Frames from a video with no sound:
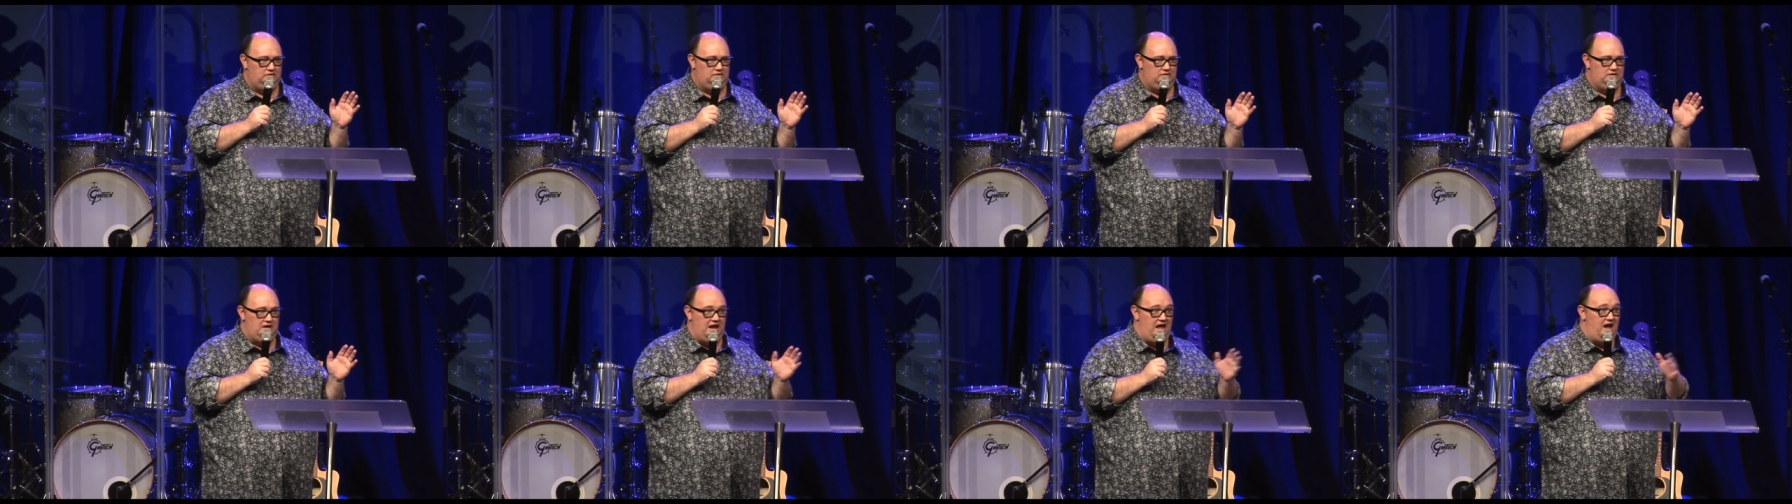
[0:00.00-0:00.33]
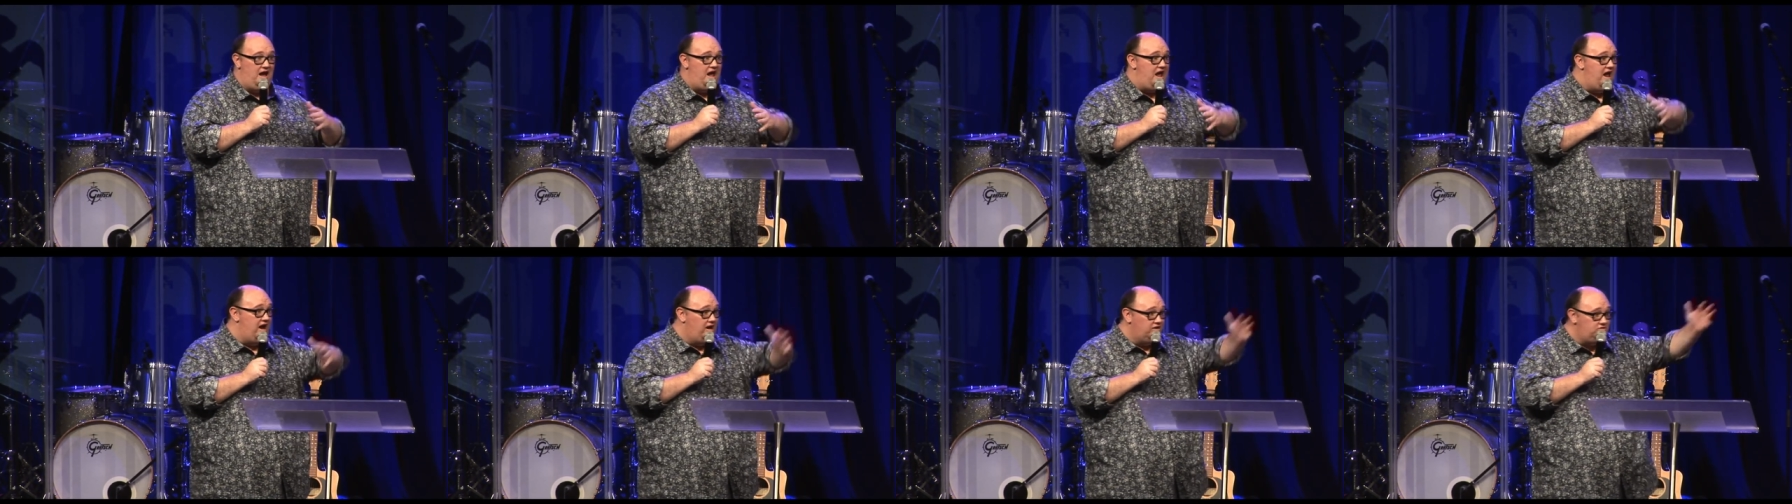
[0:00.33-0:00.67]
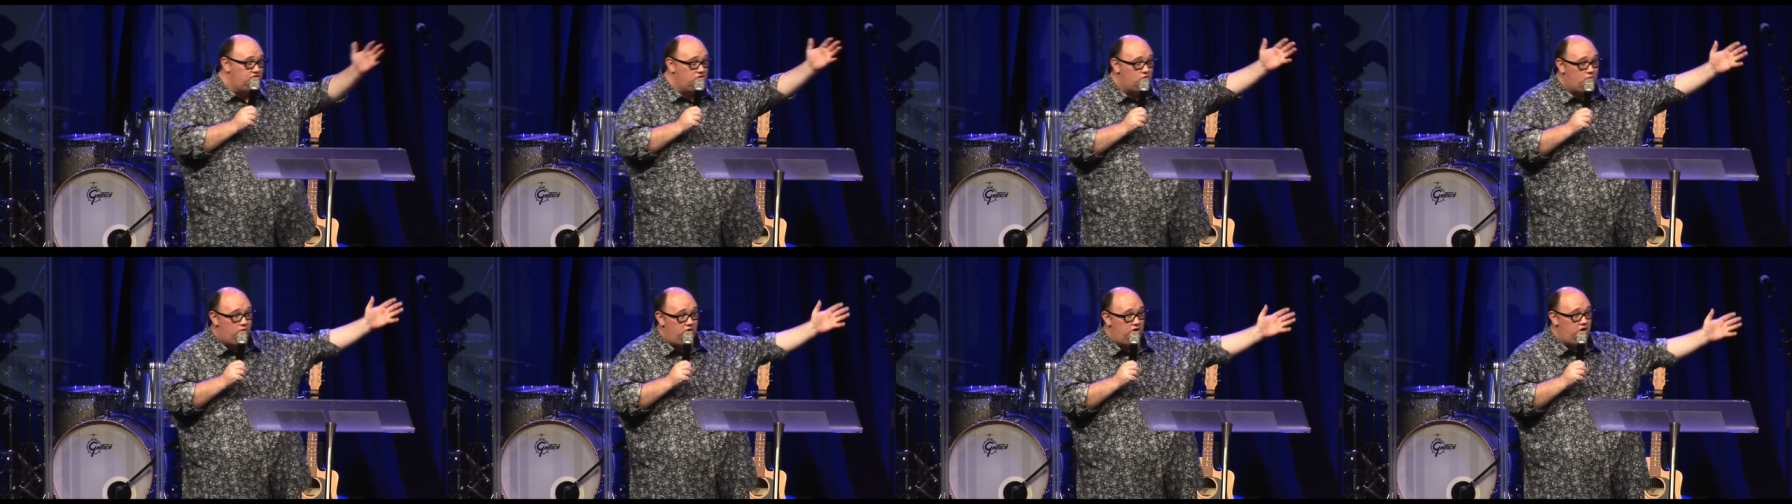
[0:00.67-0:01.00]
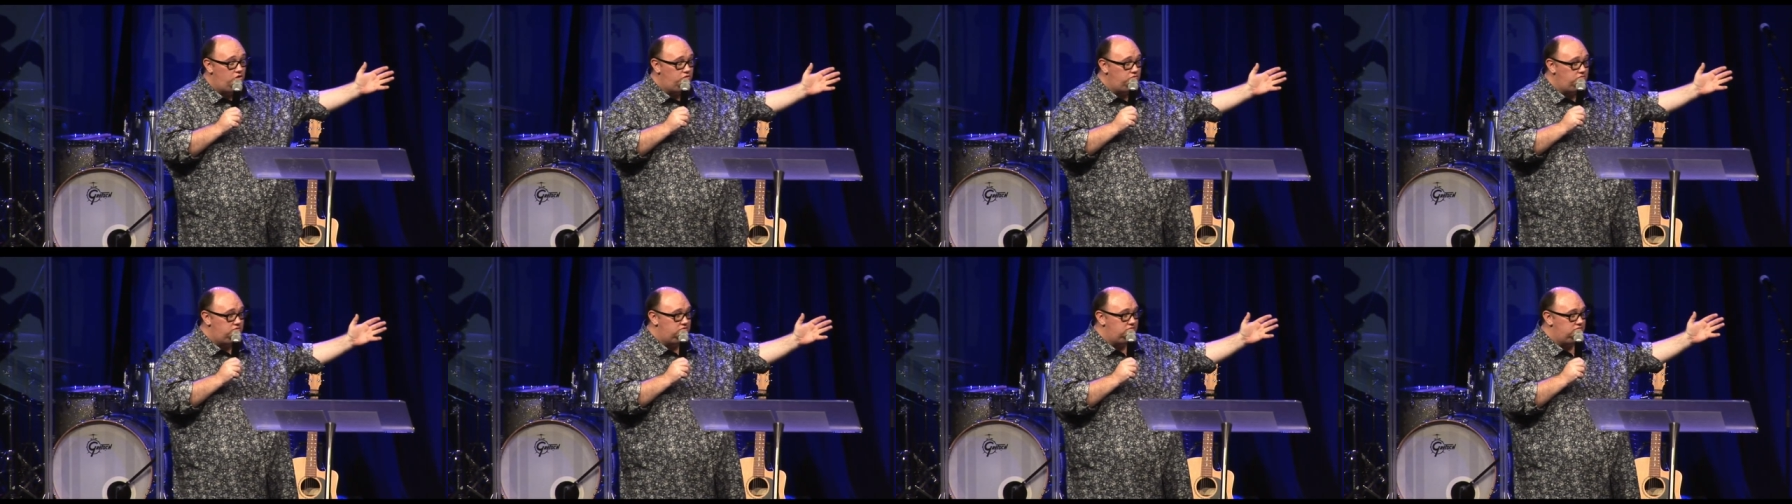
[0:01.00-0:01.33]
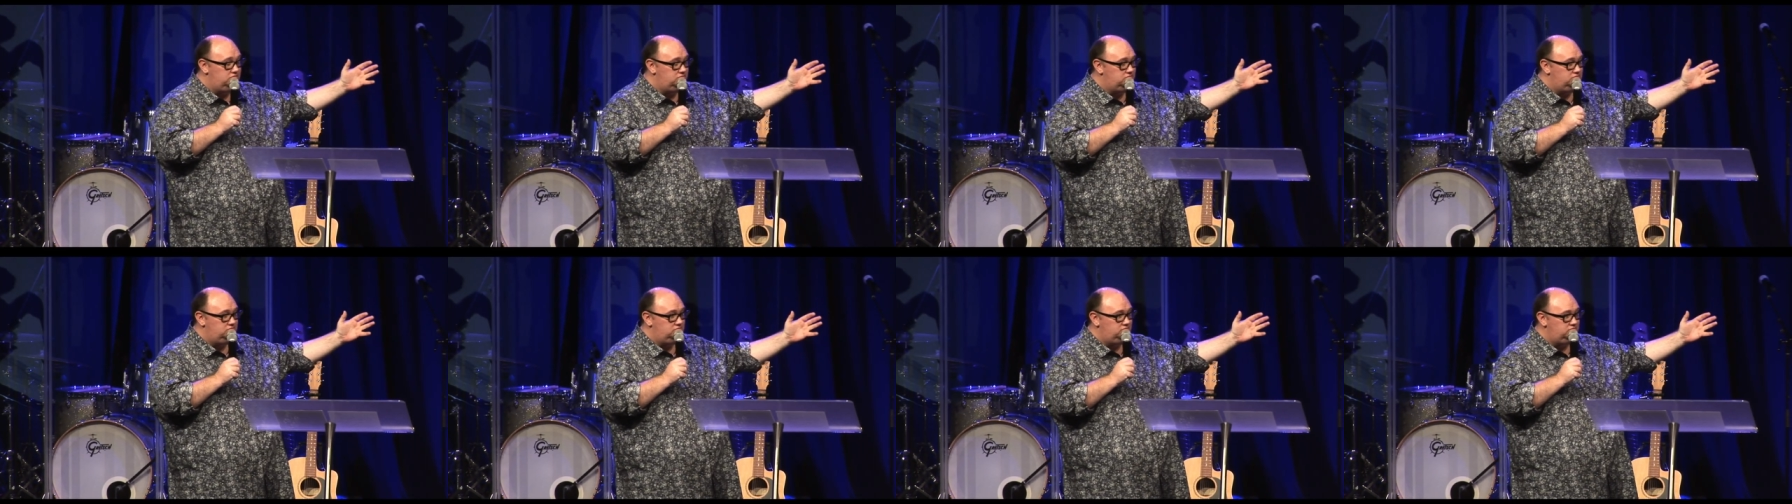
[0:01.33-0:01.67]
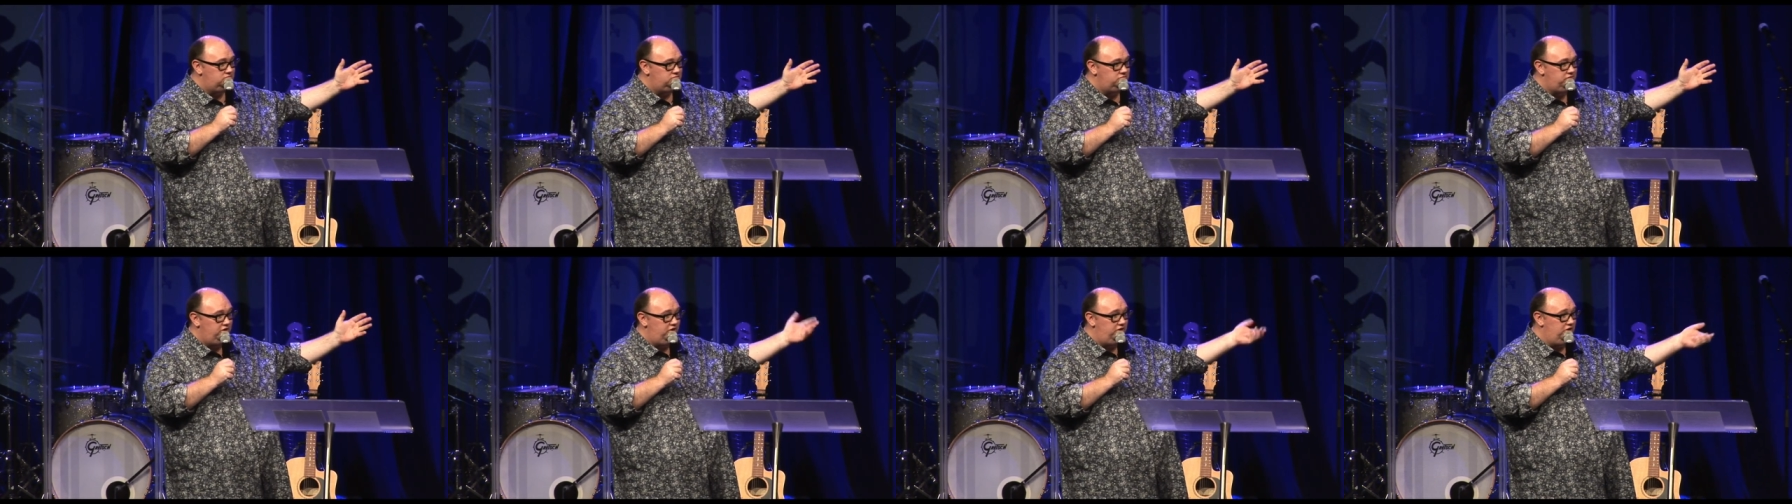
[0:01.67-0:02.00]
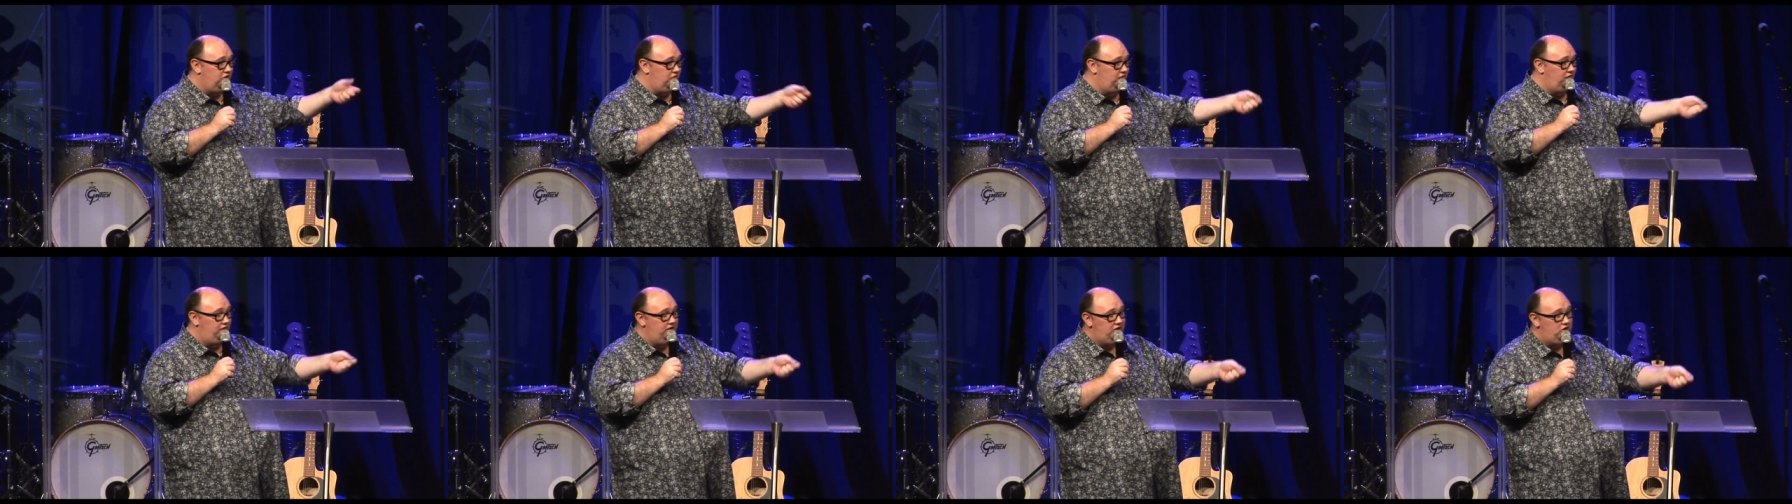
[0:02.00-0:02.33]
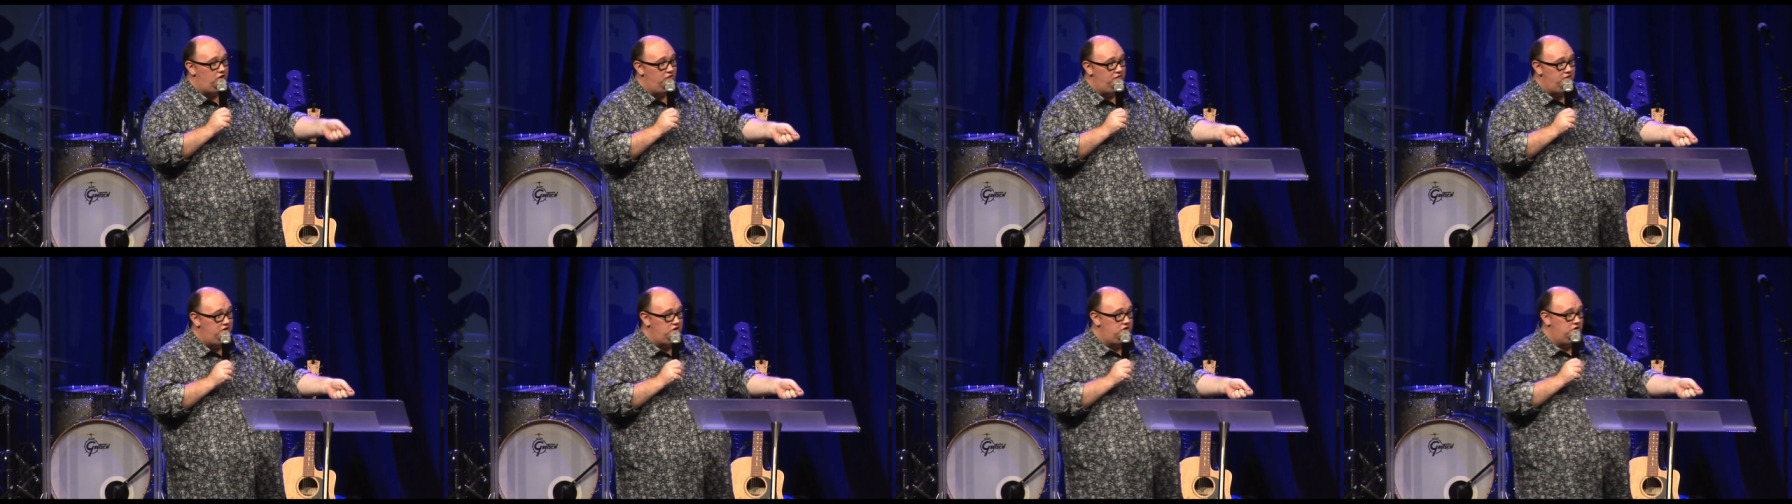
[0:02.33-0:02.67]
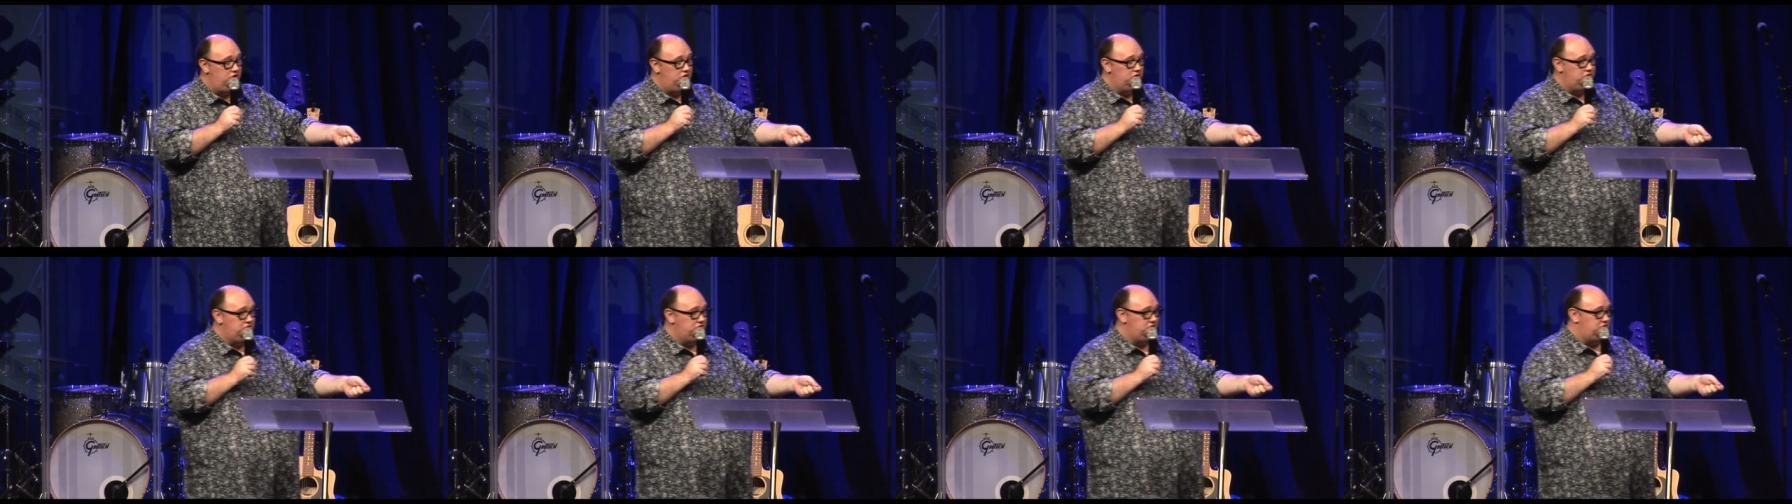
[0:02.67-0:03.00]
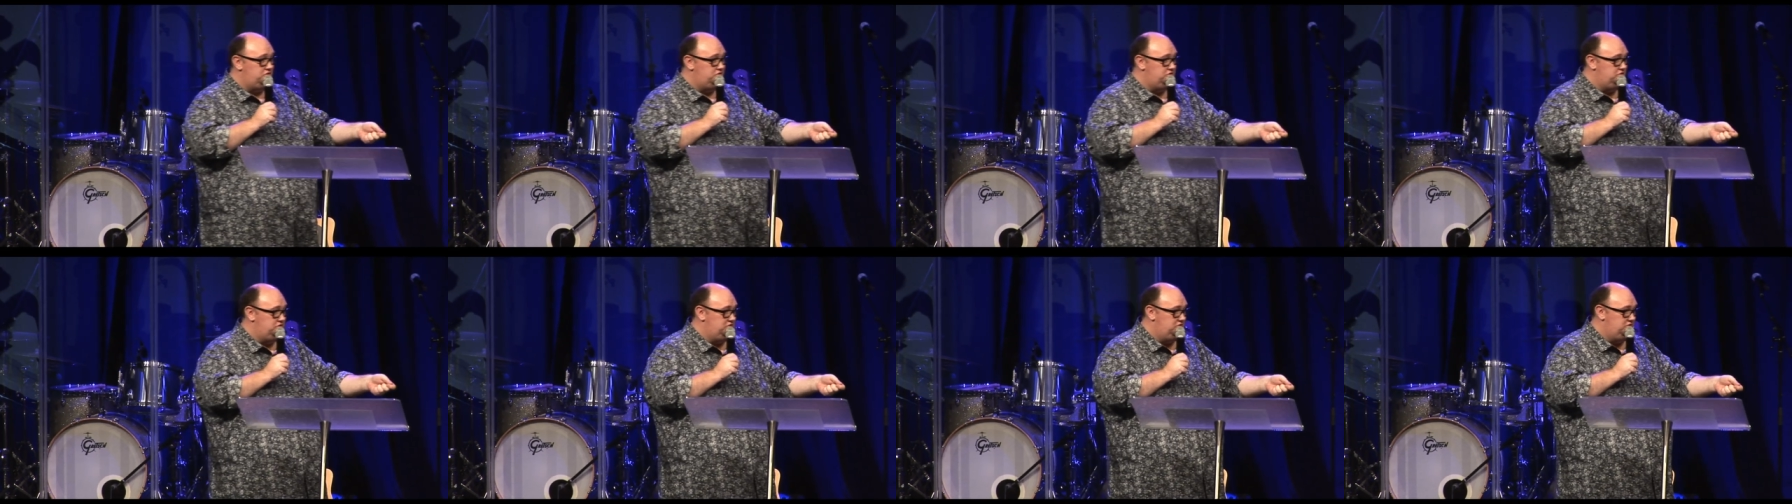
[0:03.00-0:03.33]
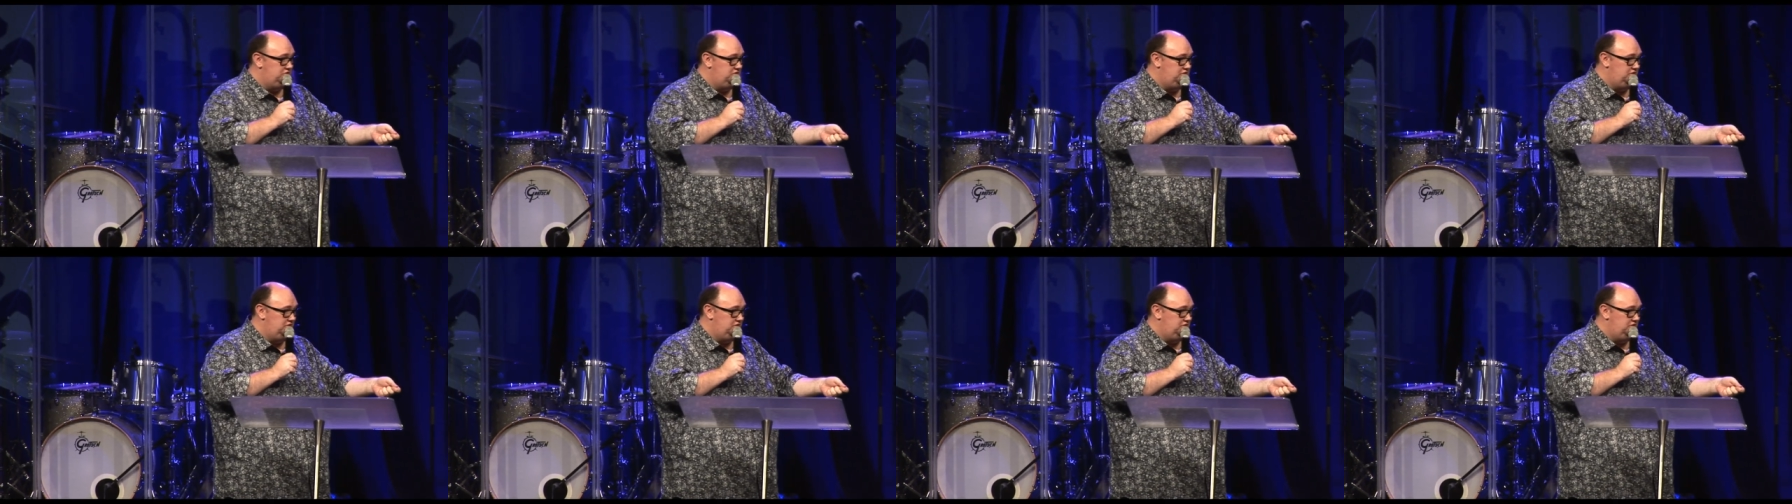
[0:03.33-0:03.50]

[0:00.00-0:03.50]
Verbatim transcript: In our outer world, you only got to flick on the news,